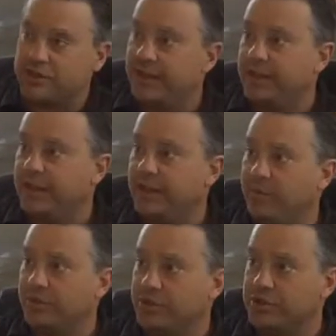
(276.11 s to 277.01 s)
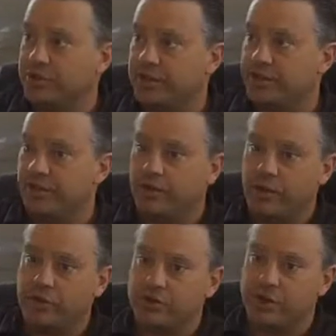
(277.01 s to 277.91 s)
in, and we're just in the
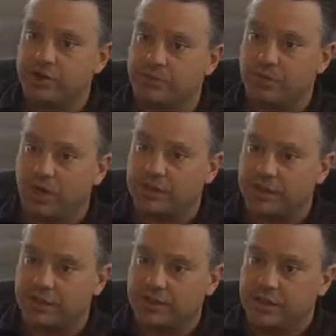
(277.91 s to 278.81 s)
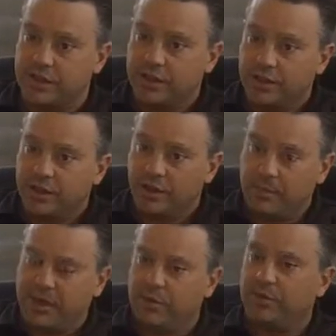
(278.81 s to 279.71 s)
negotiation process.
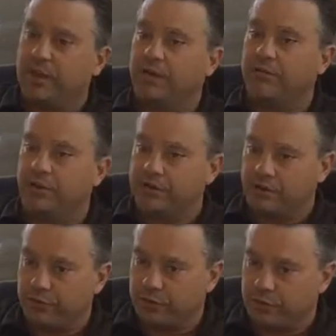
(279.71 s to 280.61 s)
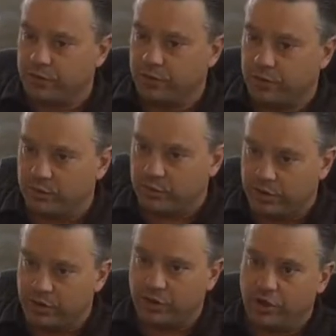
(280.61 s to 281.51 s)
Mainly with the NFL is our first one that we're
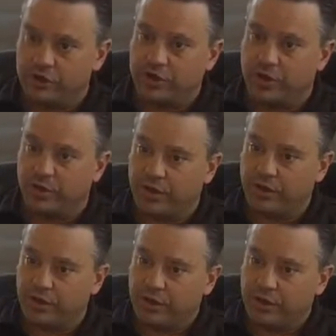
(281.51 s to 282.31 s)
wanting to negotiate with.